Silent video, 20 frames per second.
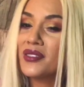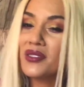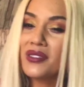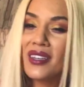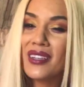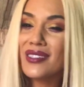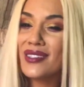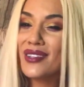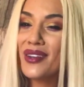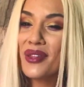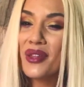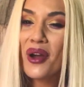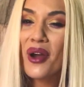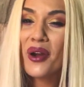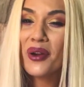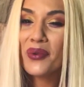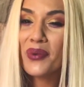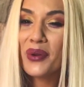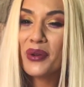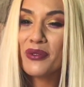it does all the hard
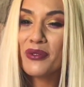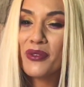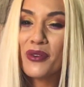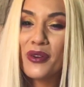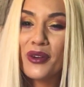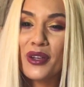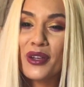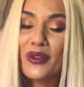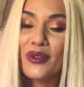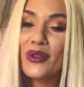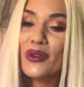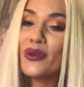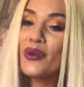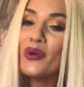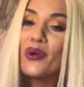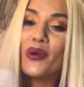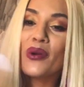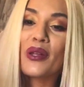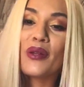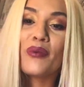work for you. You
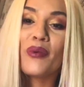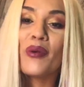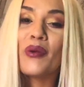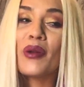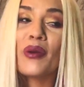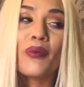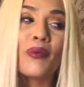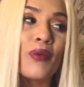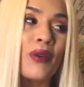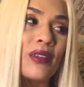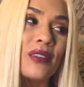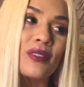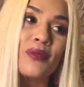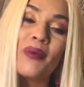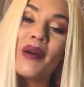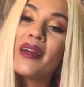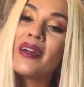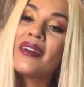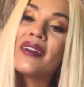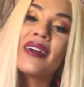already wrote it once. Why
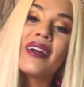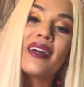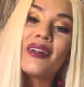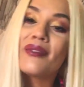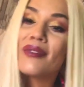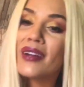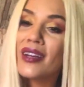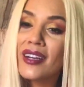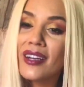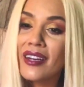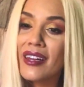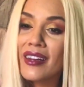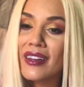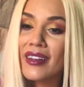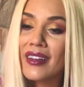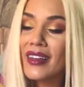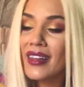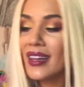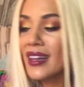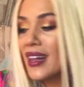you gotta write it out
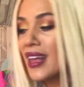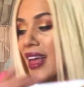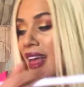again?